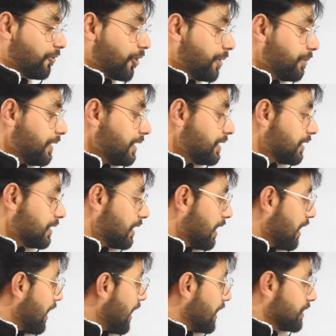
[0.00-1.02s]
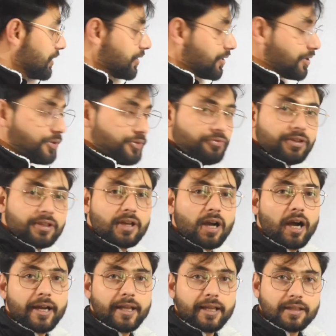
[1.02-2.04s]
format and we
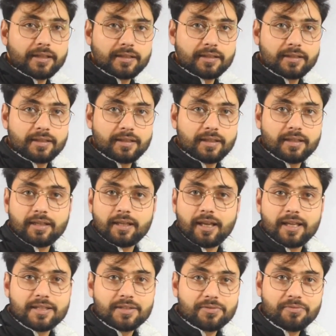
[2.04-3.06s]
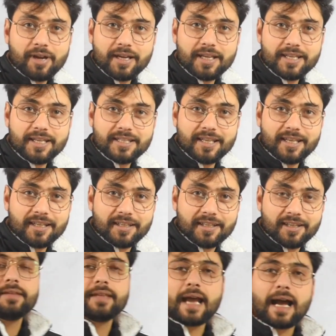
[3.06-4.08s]
got it. It's very easy.
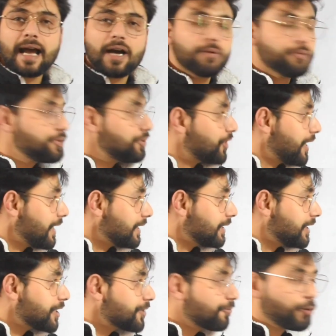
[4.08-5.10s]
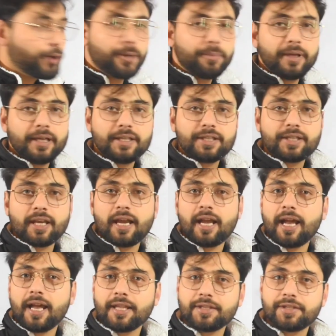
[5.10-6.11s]
Now take this format
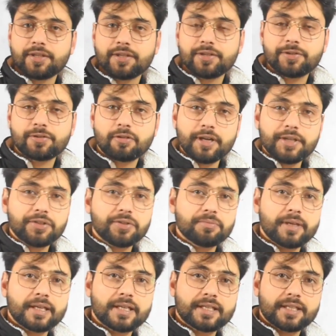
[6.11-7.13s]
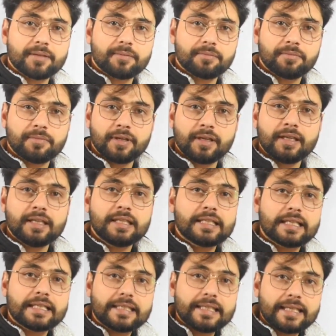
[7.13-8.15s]
and try to make some
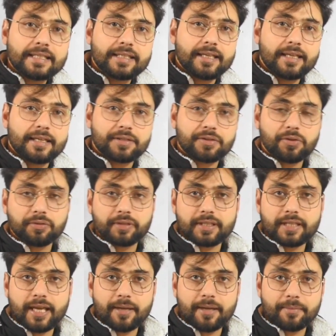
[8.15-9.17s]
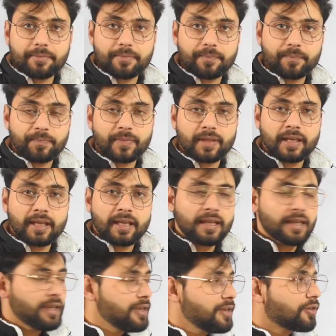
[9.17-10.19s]
sentences on the SAM.
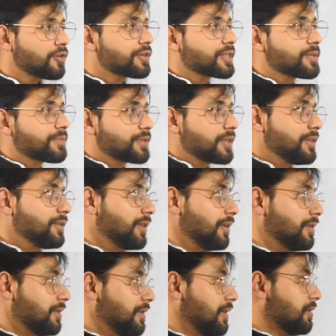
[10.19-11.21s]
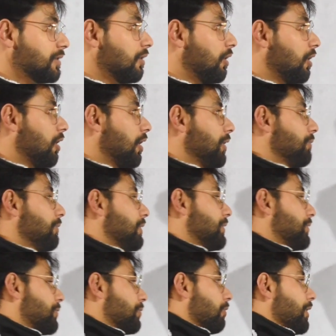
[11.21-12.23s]
Here are some sentences I will
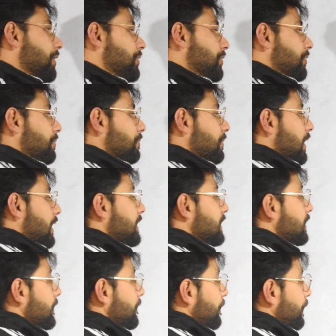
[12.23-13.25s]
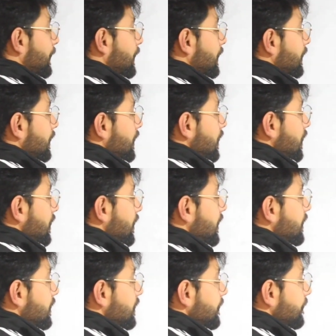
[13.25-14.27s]
try to make.
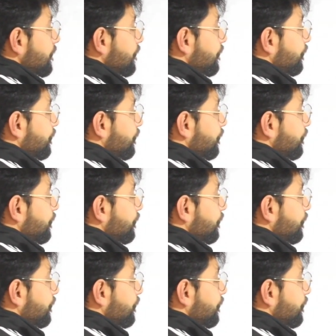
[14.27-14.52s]
He